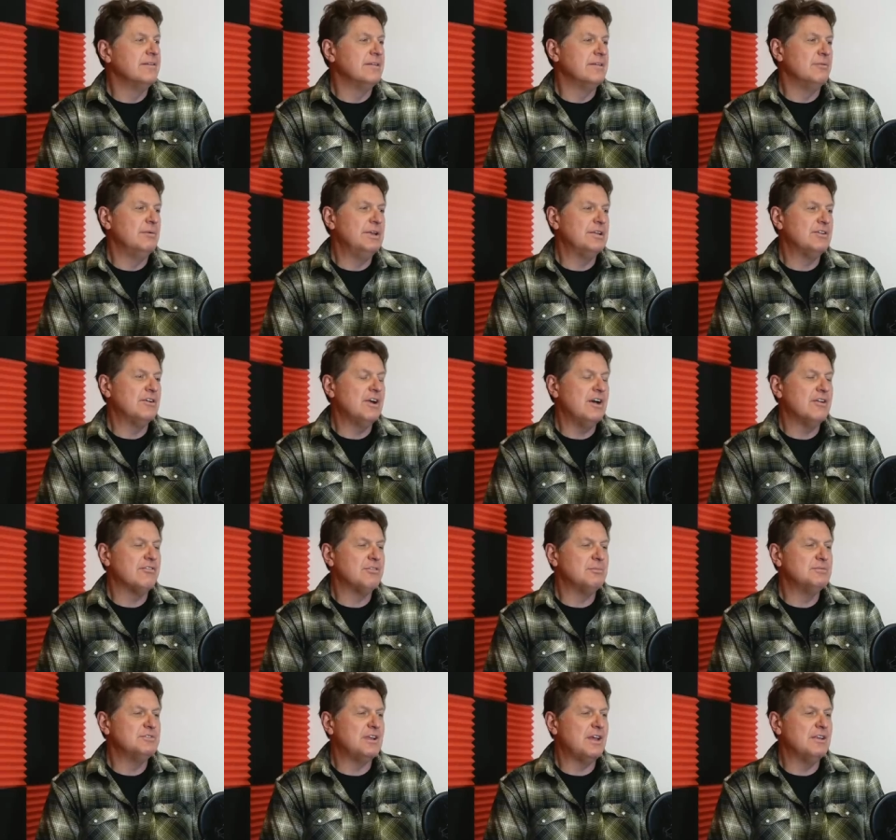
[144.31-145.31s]
we had gone
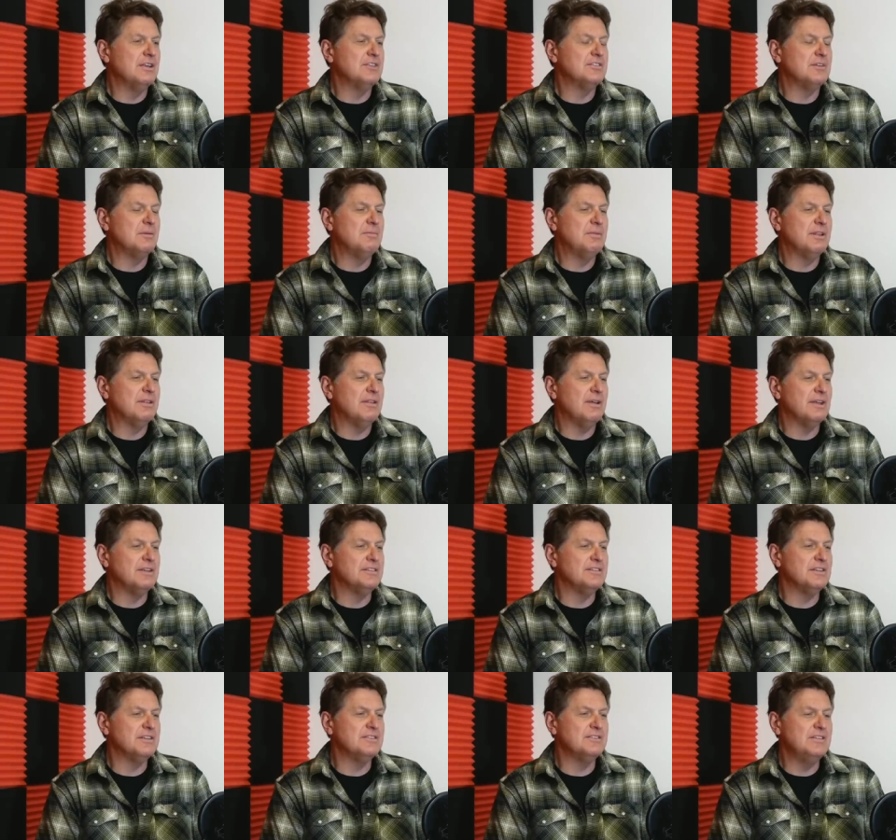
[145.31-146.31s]
from selling something like
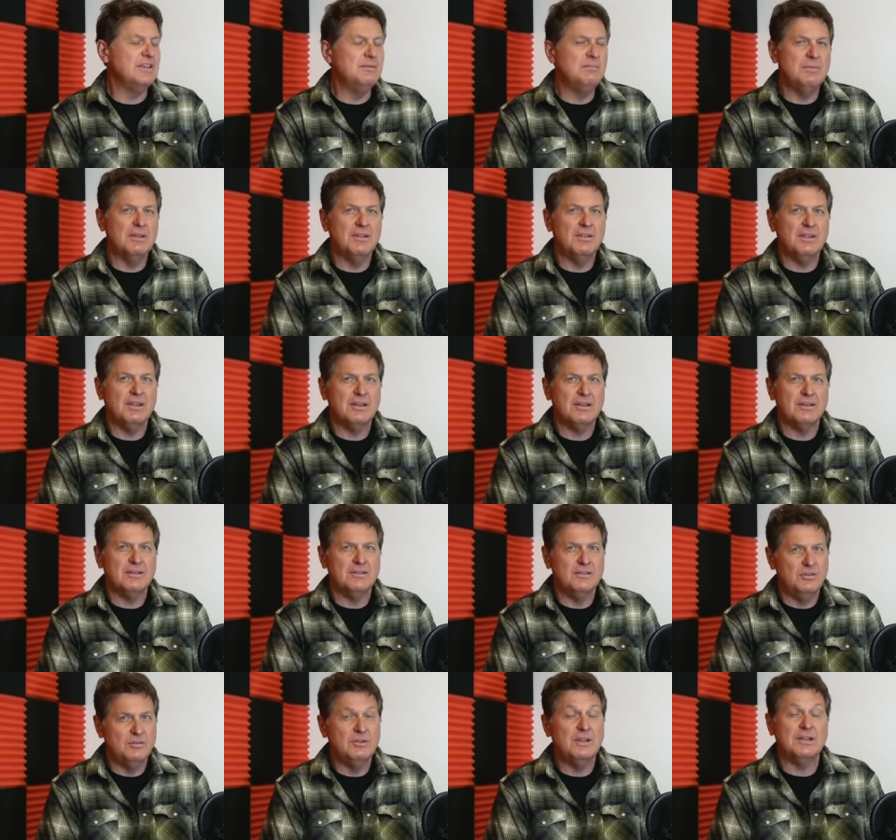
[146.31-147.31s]
16
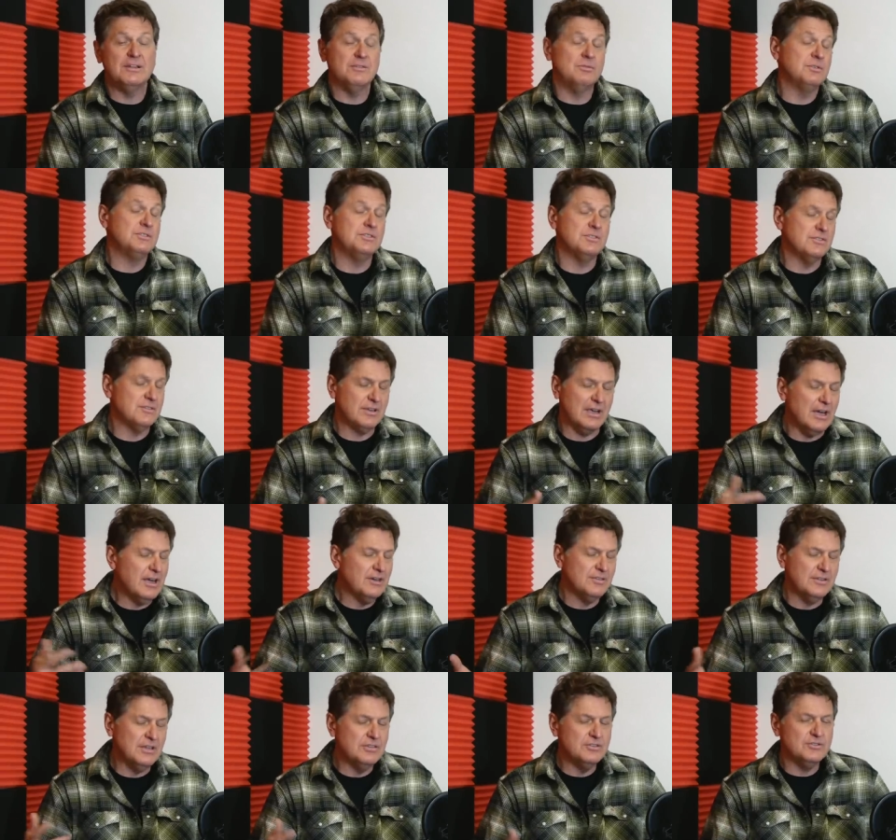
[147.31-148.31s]
million units, which is
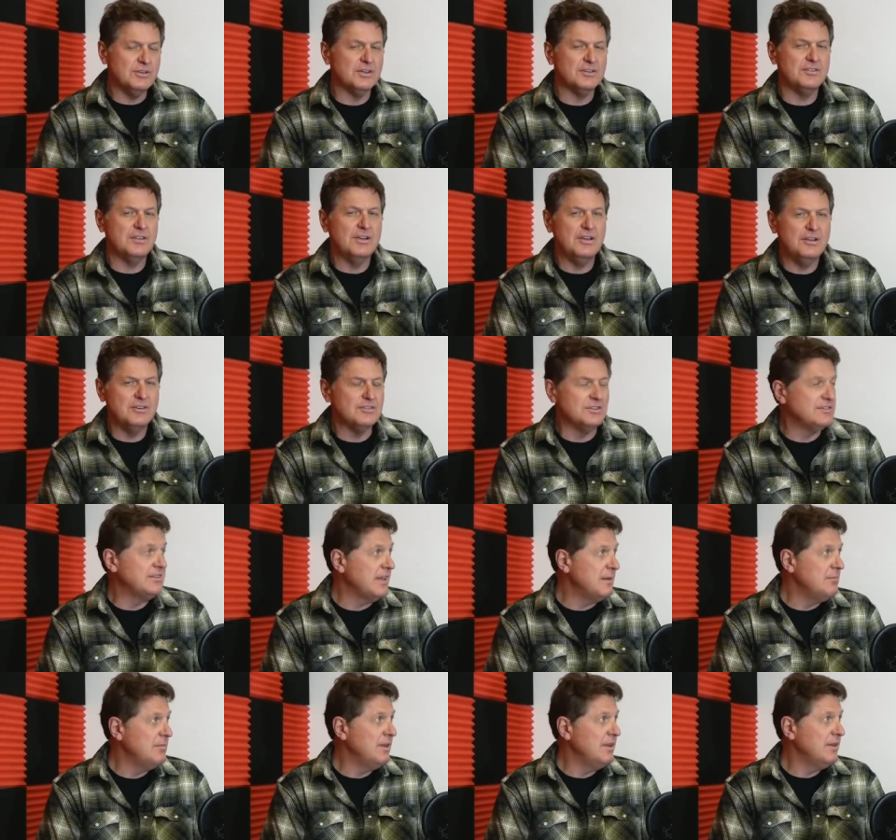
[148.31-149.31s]
cars and trucks a year, to
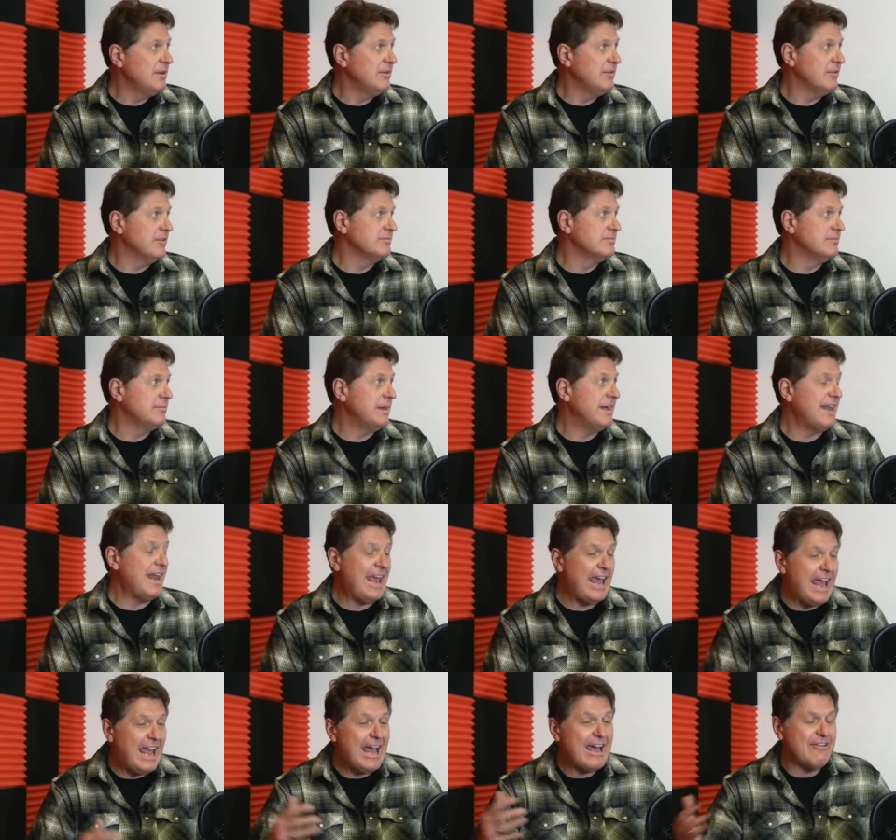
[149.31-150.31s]
10 million. So mm-hmm. About
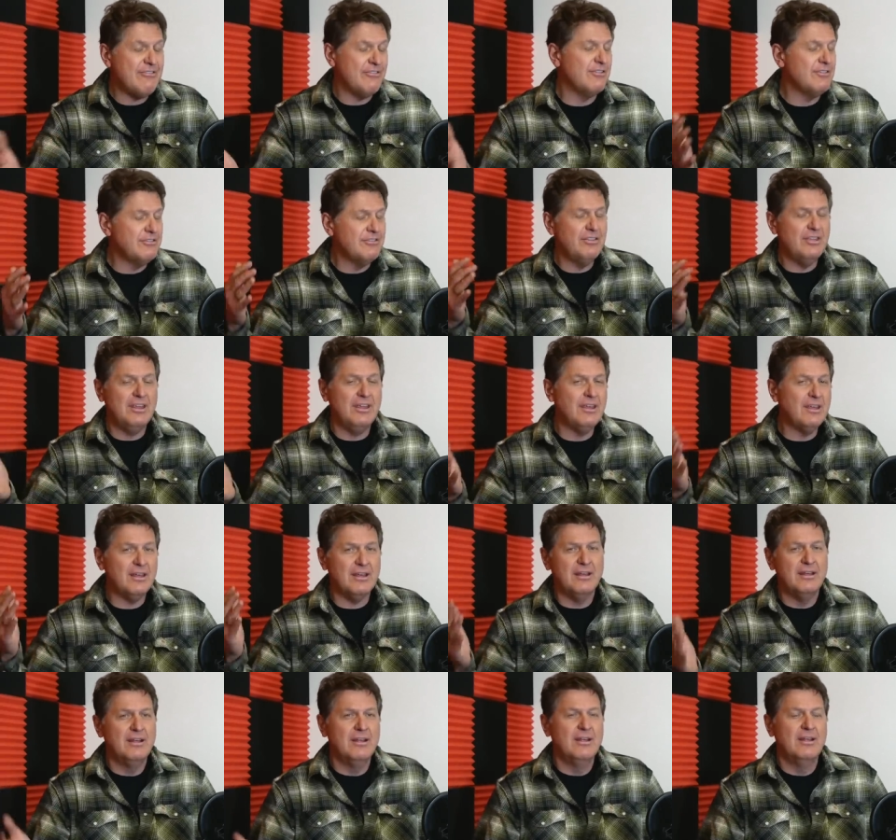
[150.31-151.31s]
half of the
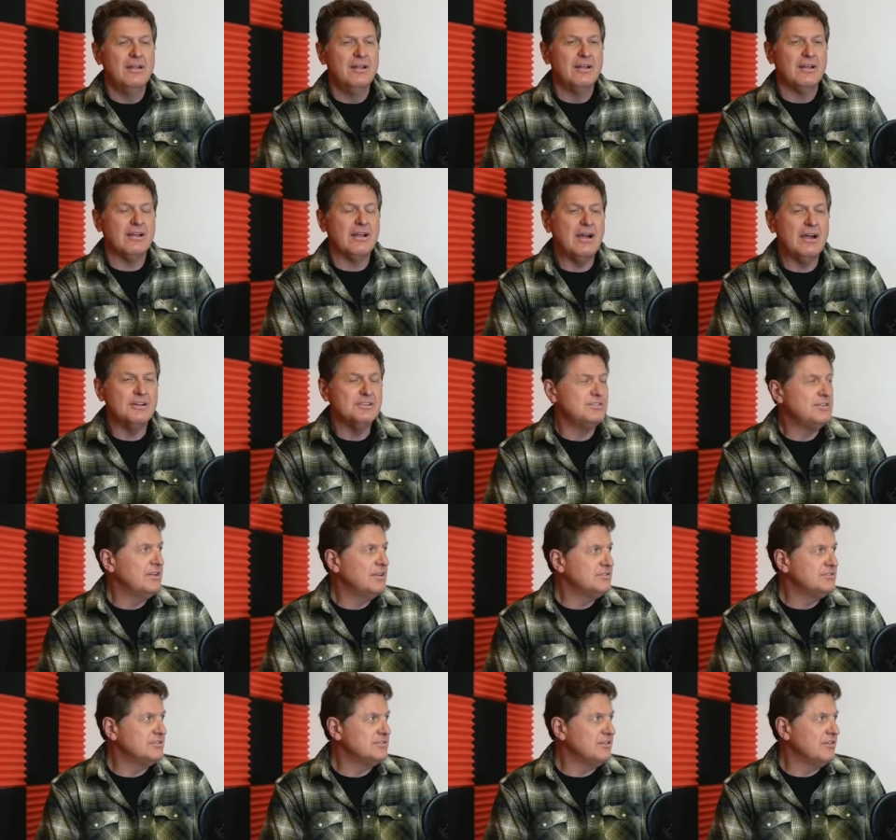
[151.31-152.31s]
uh, car
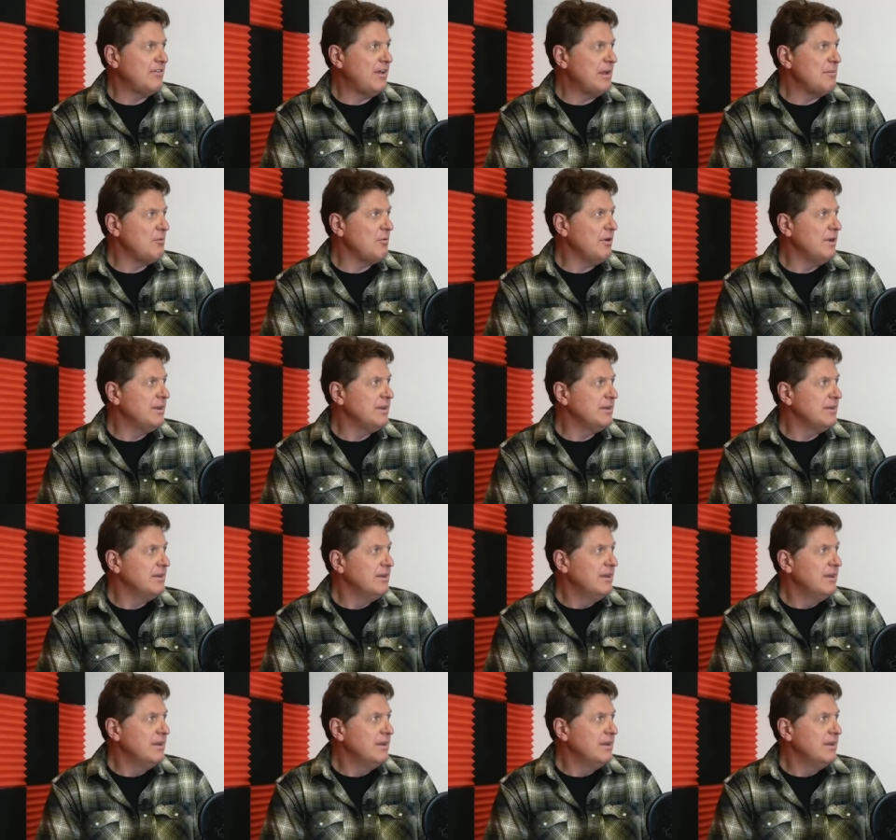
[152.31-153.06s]
sales just evaporated.